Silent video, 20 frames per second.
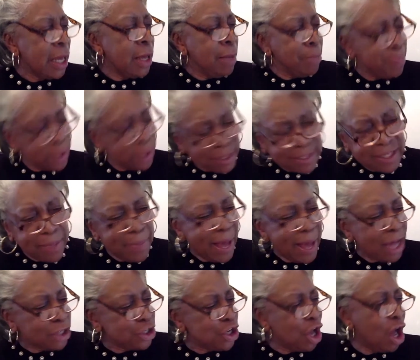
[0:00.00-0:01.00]
Books
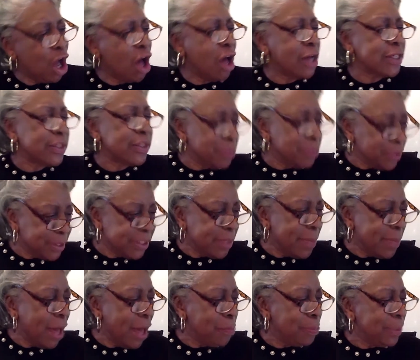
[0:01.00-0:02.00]
about dogs, books
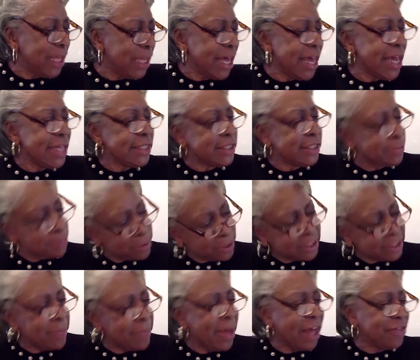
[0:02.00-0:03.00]
about planes,
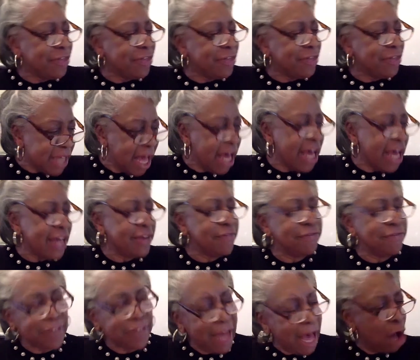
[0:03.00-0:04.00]
books about the sun,
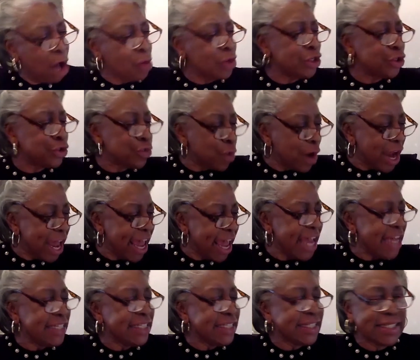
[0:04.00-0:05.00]
flowers,
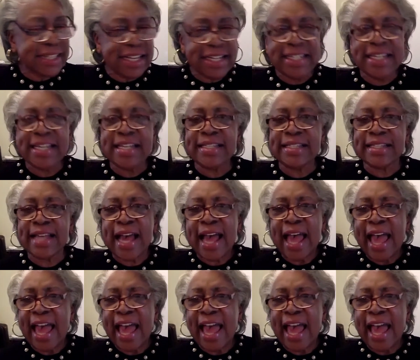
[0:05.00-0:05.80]
rain, cities,